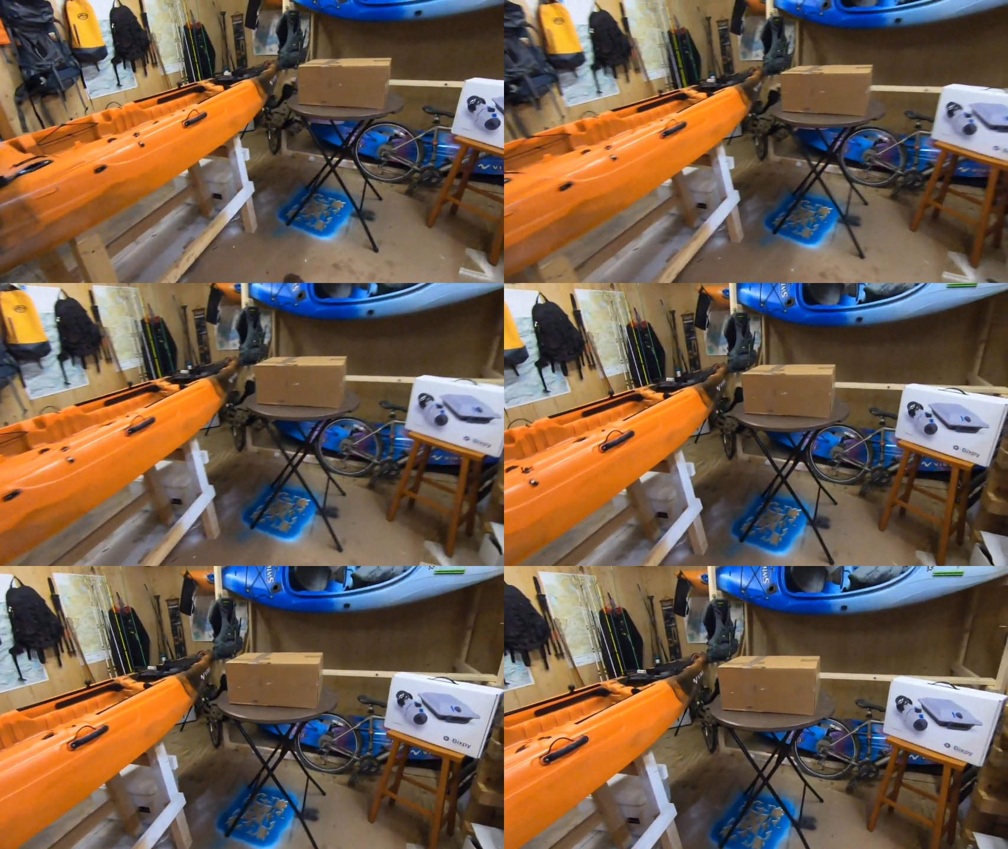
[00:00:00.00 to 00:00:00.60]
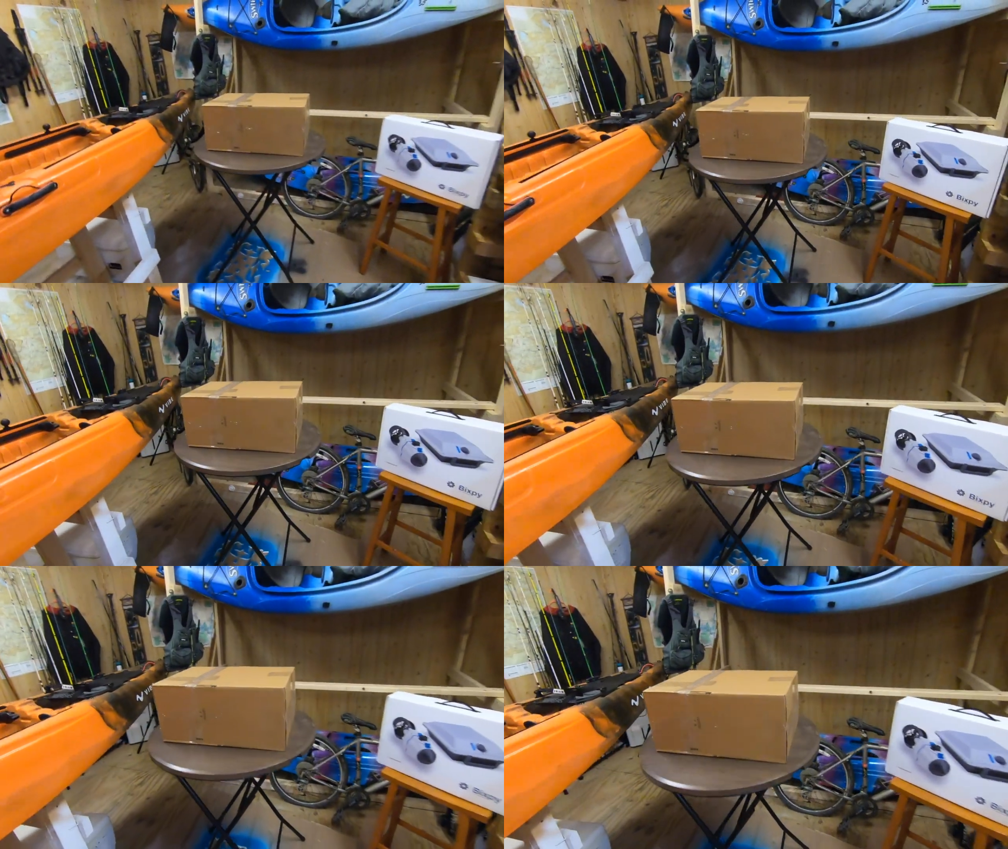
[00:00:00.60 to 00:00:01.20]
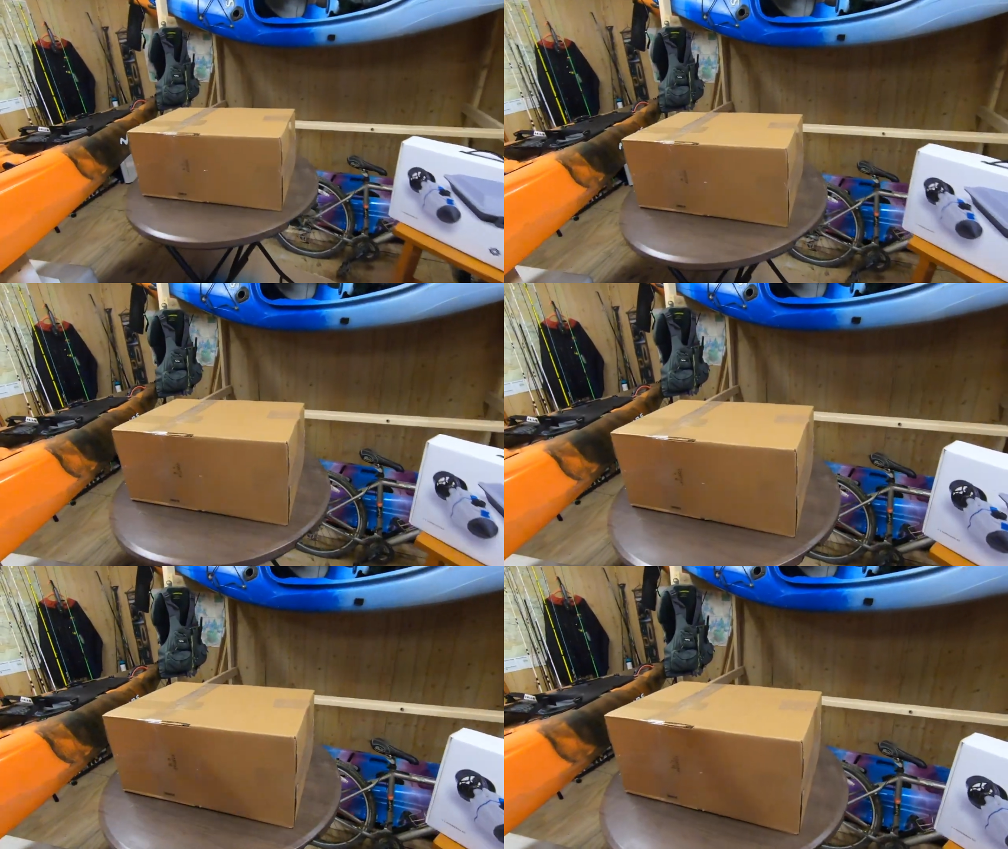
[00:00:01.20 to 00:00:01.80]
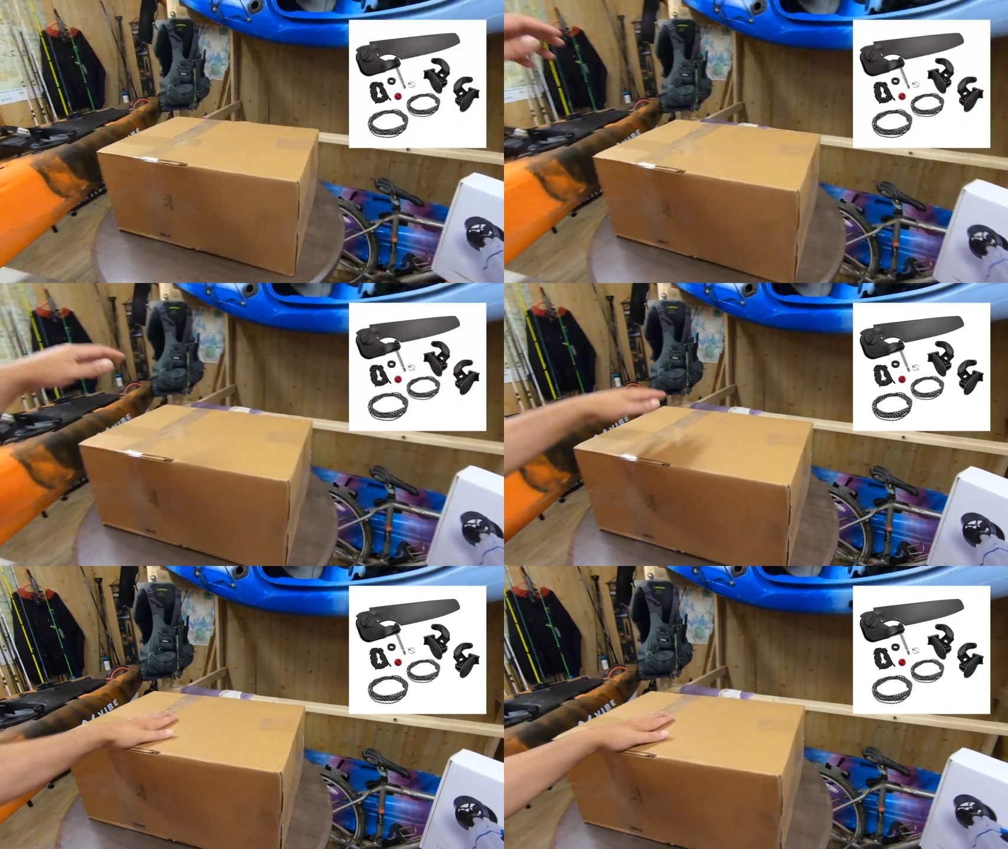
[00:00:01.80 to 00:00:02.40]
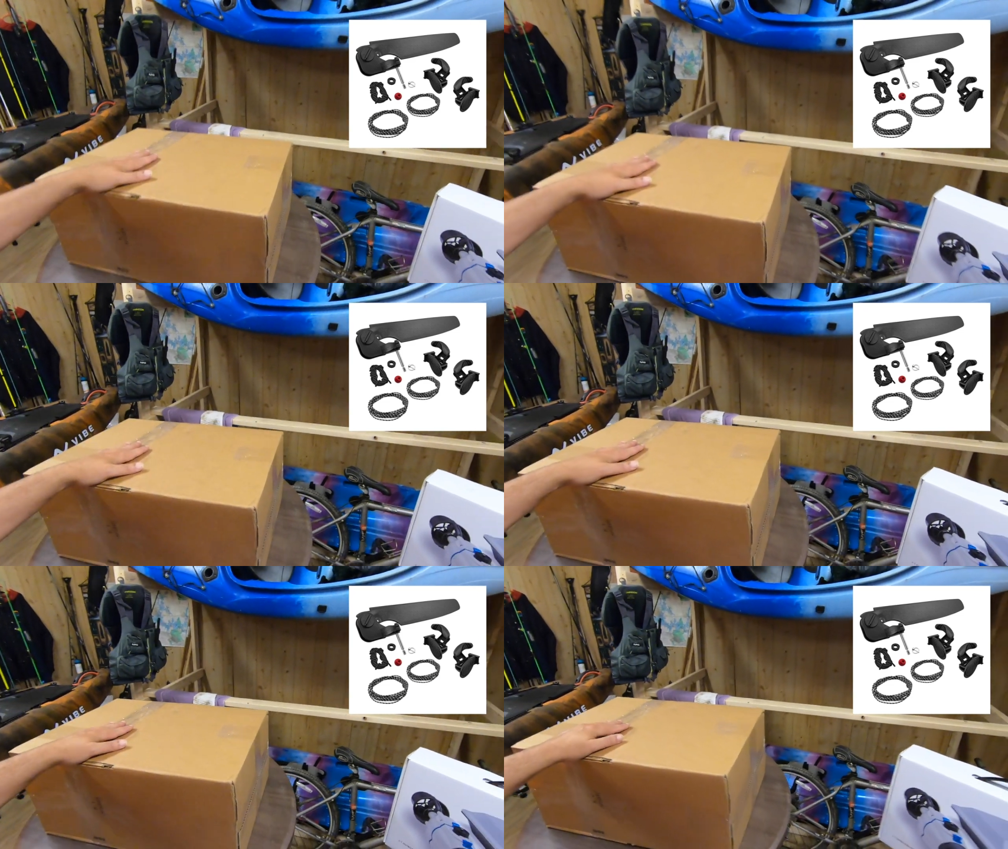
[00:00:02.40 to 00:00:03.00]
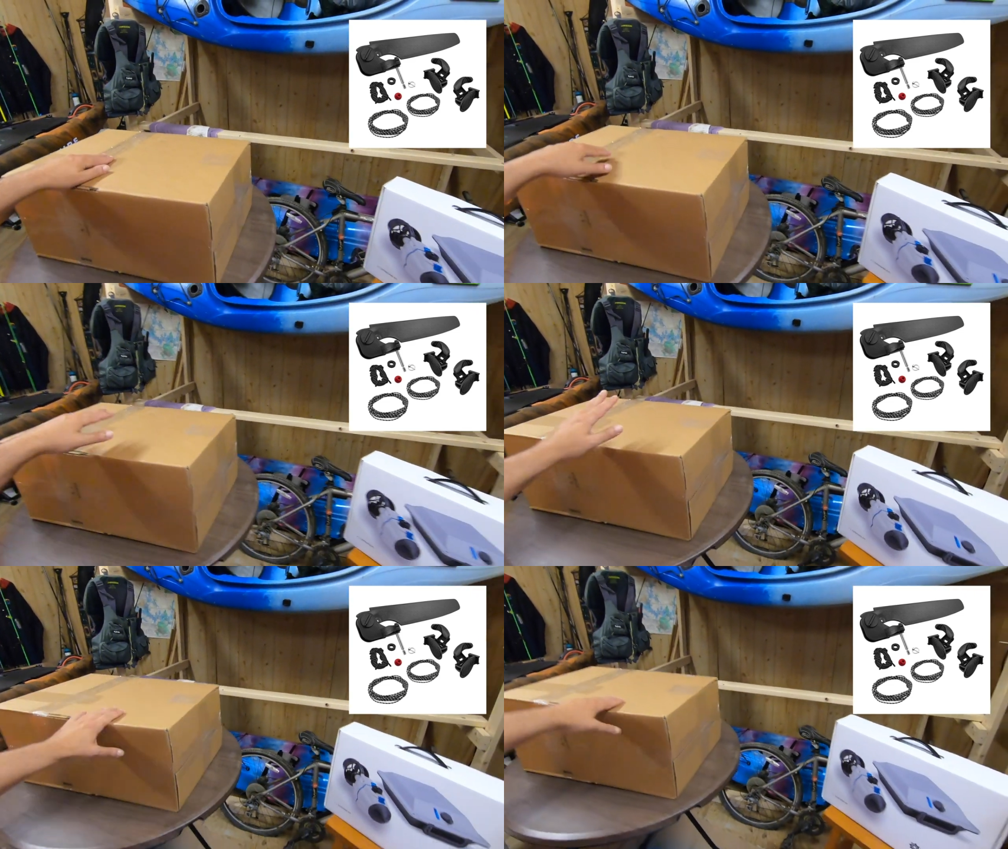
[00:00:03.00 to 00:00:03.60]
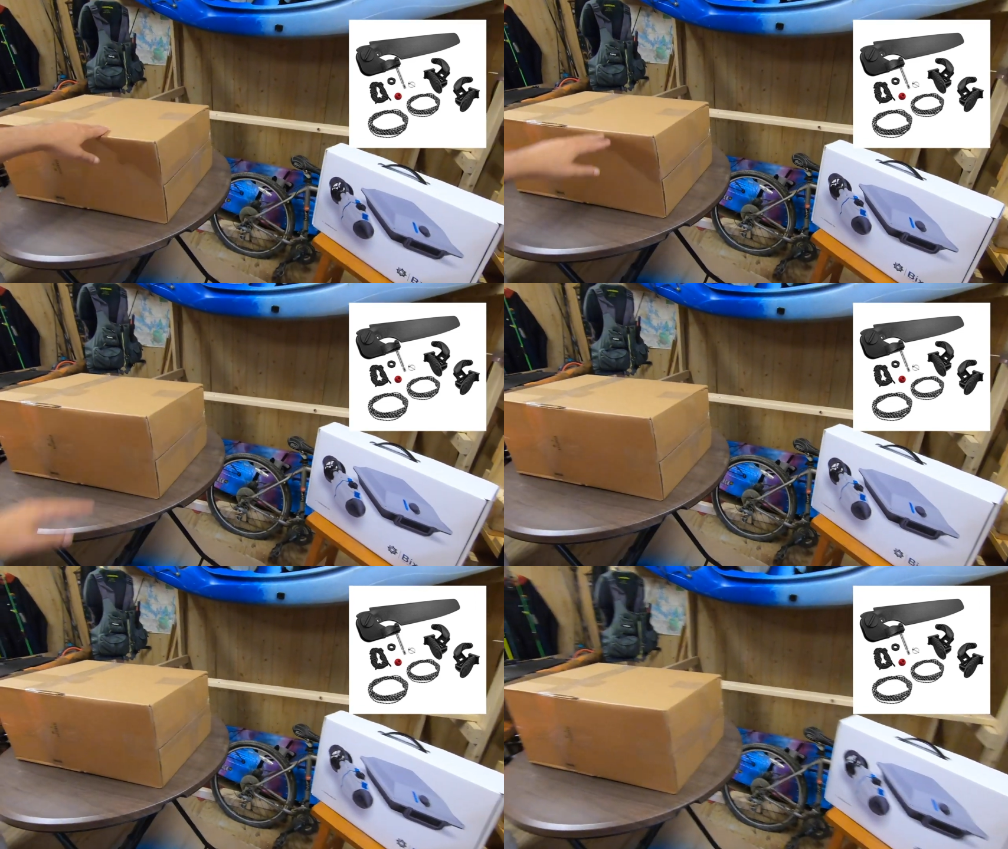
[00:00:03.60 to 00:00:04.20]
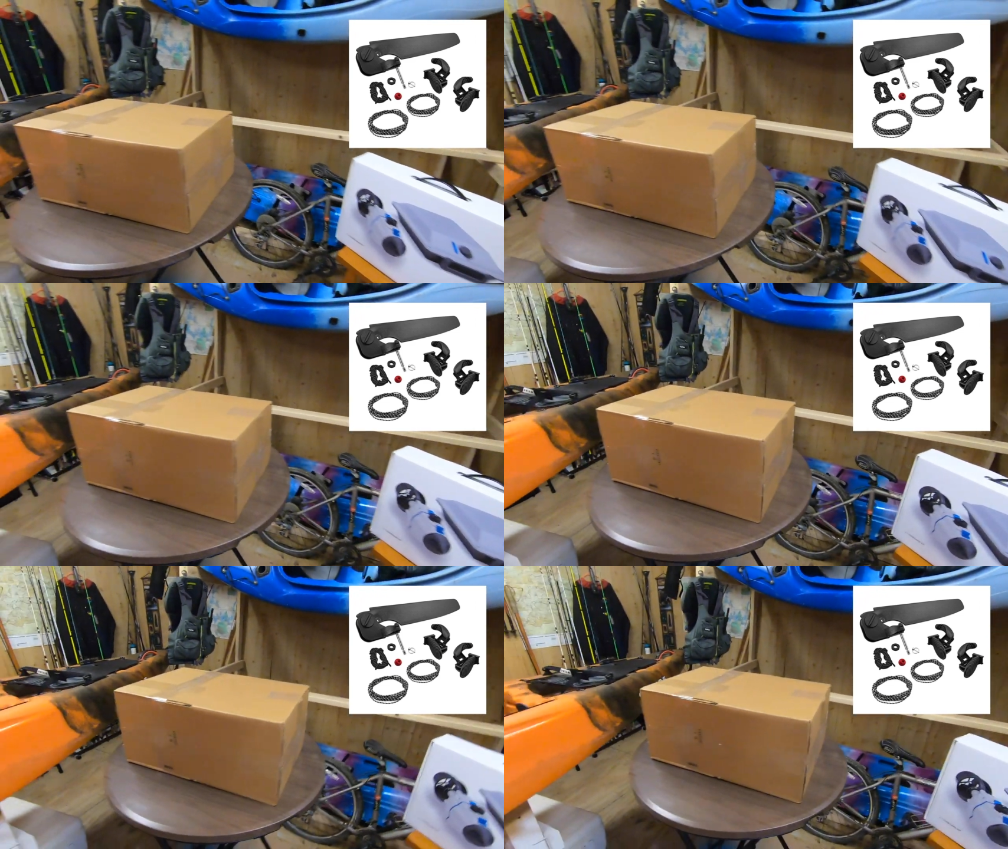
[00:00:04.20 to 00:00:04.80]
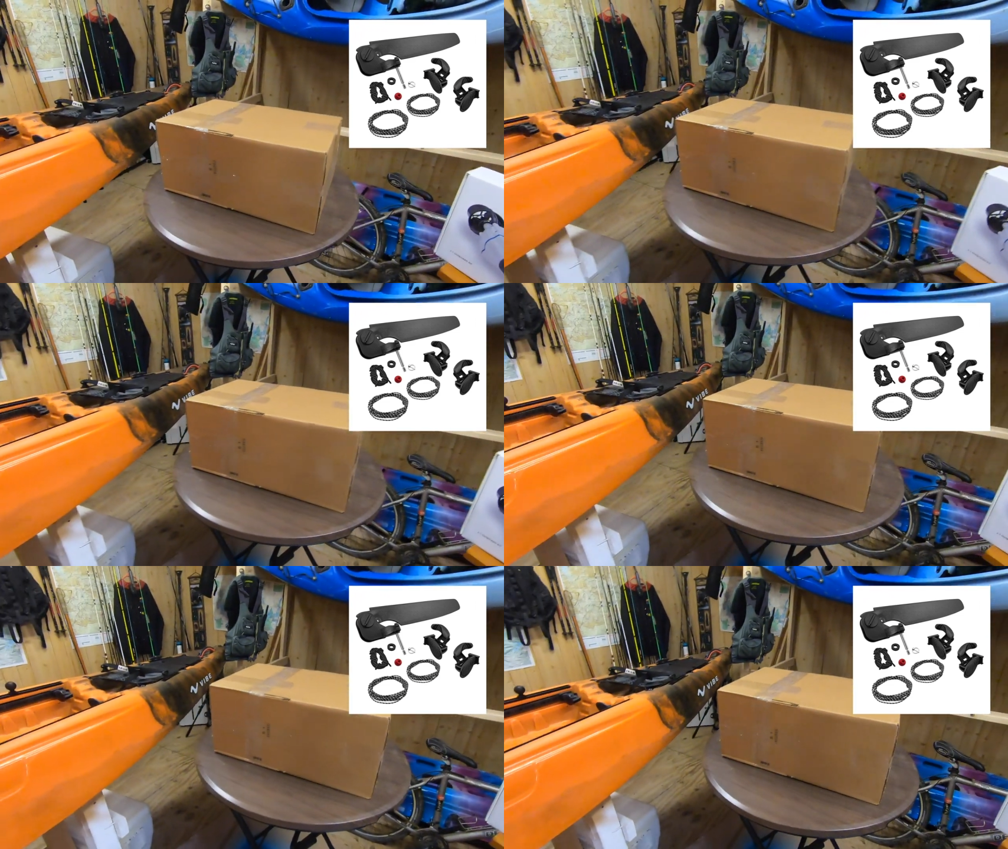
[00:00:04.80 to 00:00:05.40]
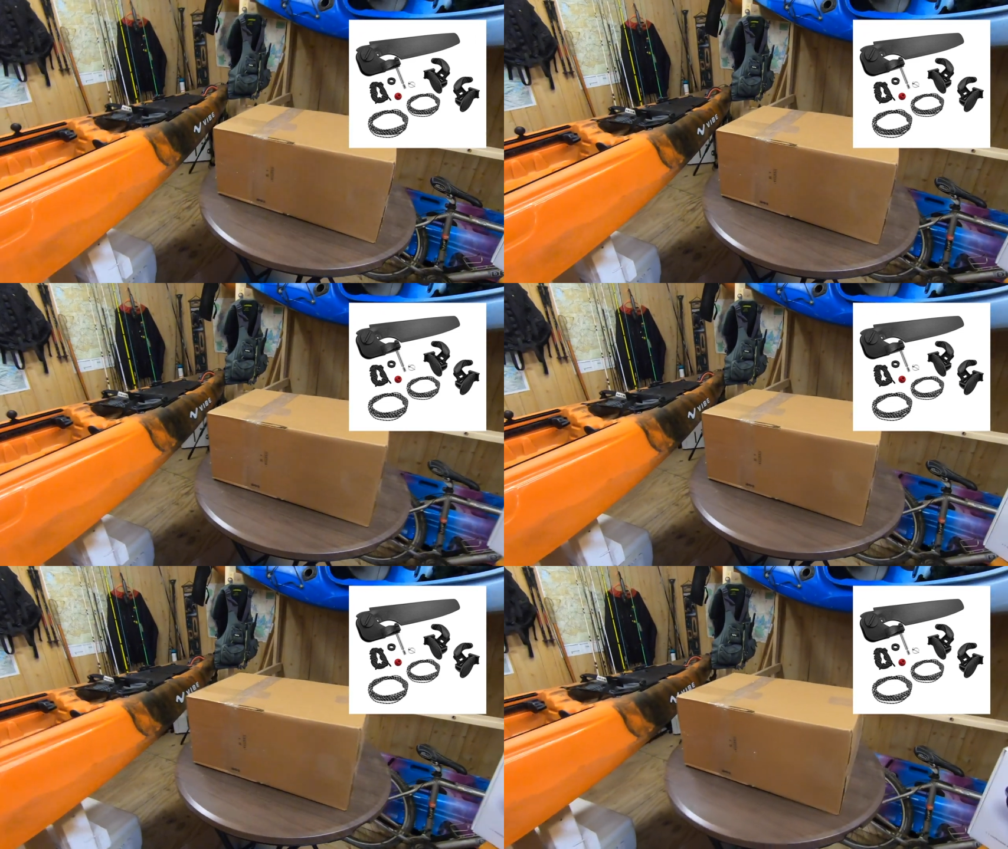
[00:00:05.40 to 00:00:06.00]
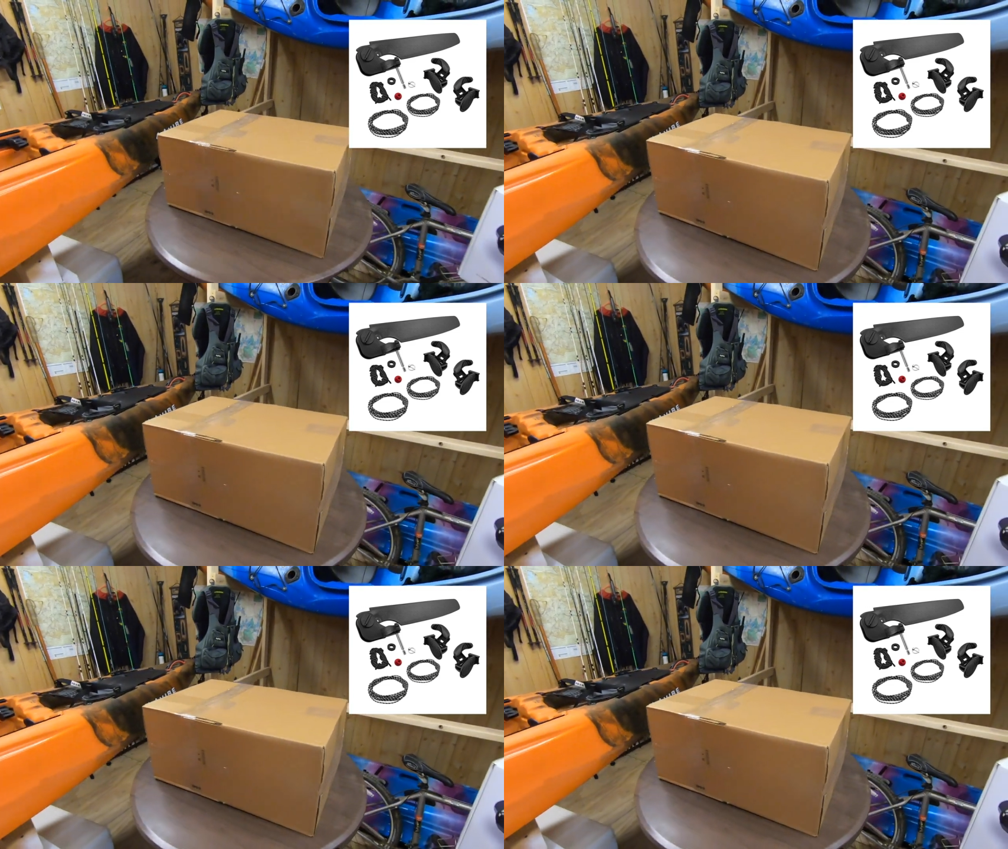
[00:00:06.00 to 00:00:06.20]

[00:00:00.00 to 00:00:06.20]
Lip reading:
No face is visible, so there are no lips to read.